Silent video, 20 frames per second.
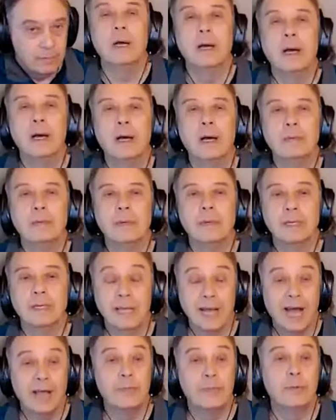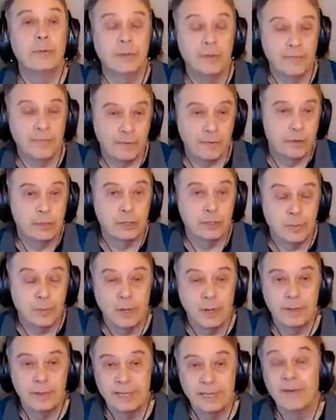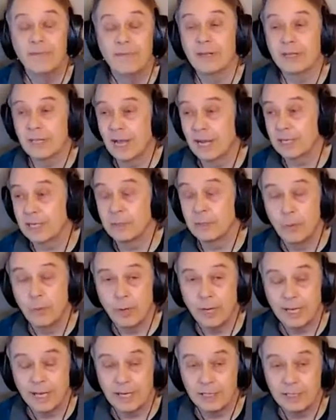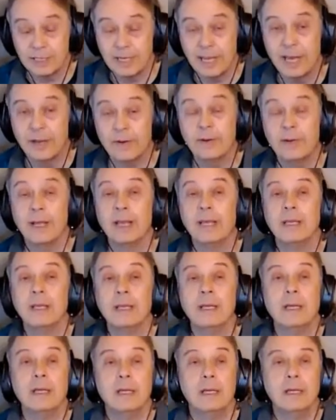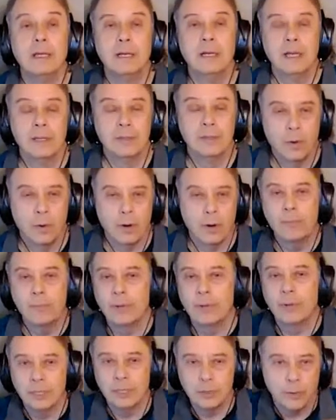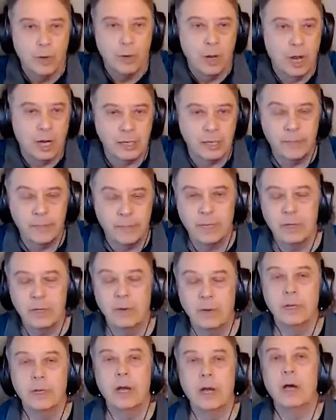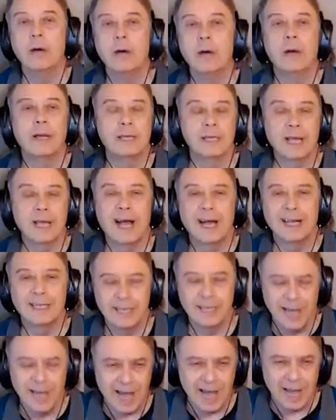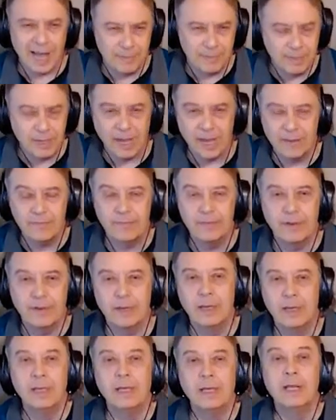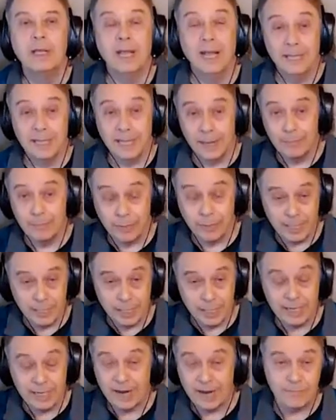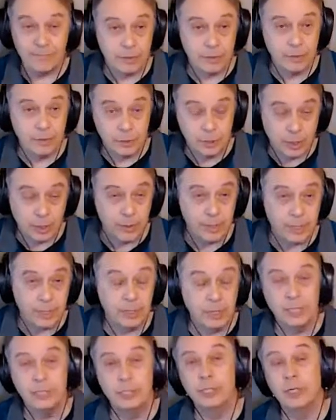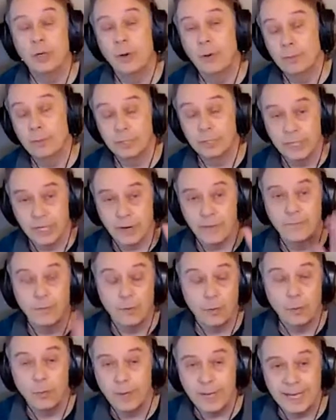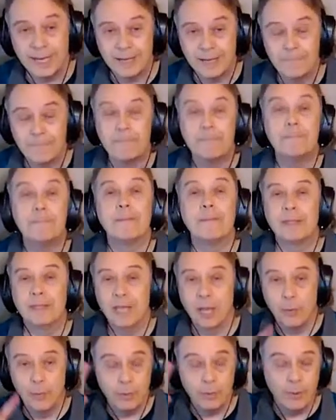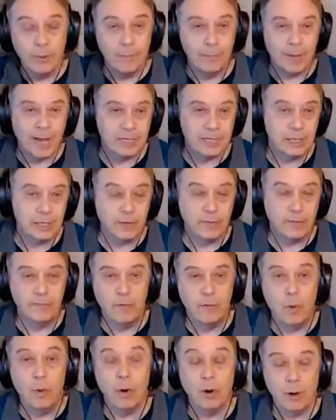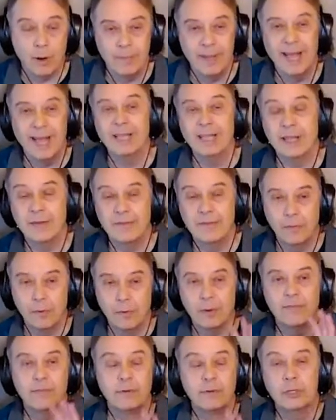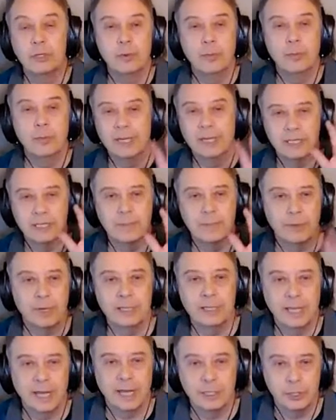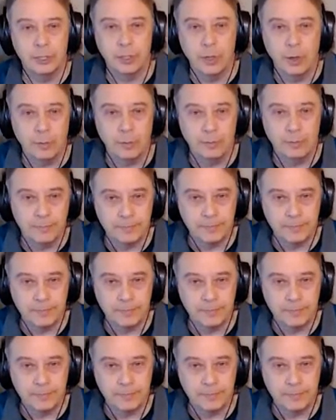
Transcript: Got through the first one, 11 o'clock in the morning on a Saturday, and the horn players were hugging me going, oh my God, time feel. And then played an afternoon show and a night show and was there for a week. Then we went back to the Forum, LA Forum, for 2 weeks and played that show.